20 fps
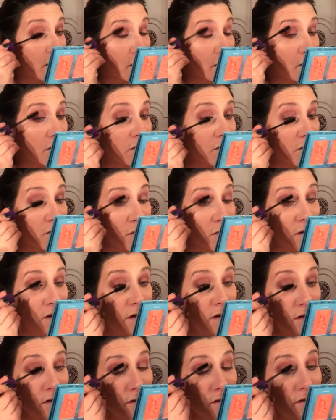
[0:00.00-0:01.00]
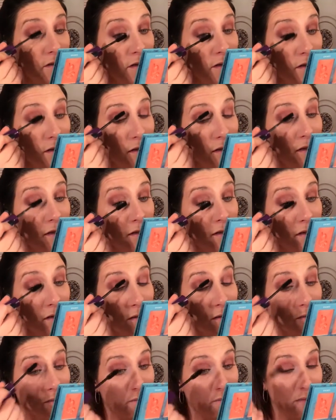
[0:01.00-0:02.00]
Ooh, it's a
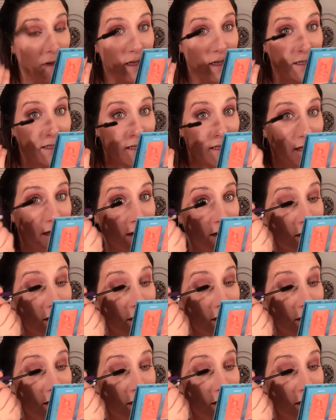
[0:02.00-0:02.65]
little messy.